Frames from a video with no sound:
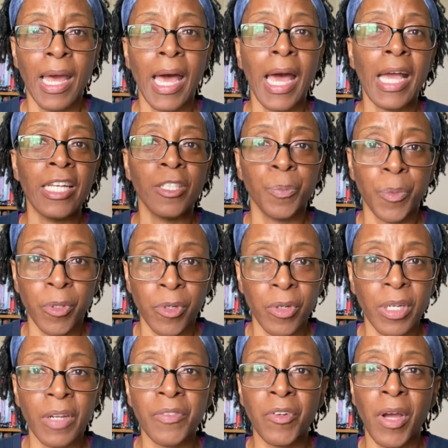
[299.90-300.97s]

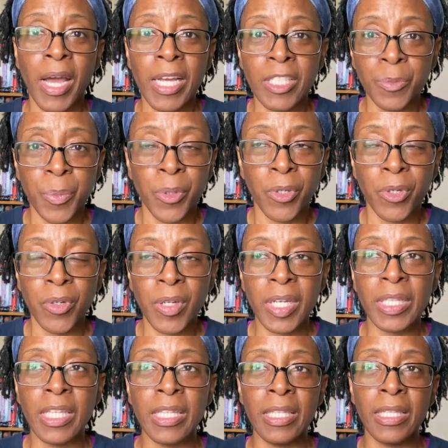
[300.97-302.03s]
iceberg after iceberg,
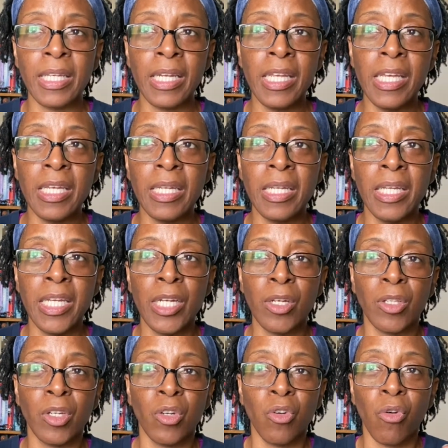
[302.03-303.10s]
and that he can hear
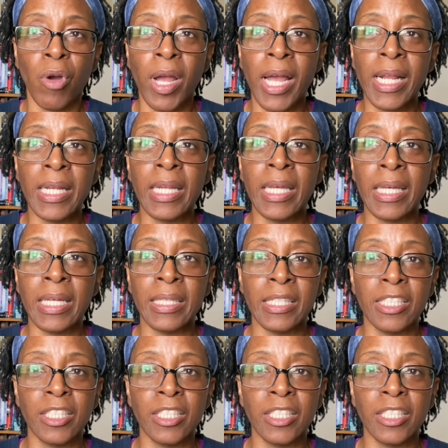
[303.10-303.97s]
the grinding and the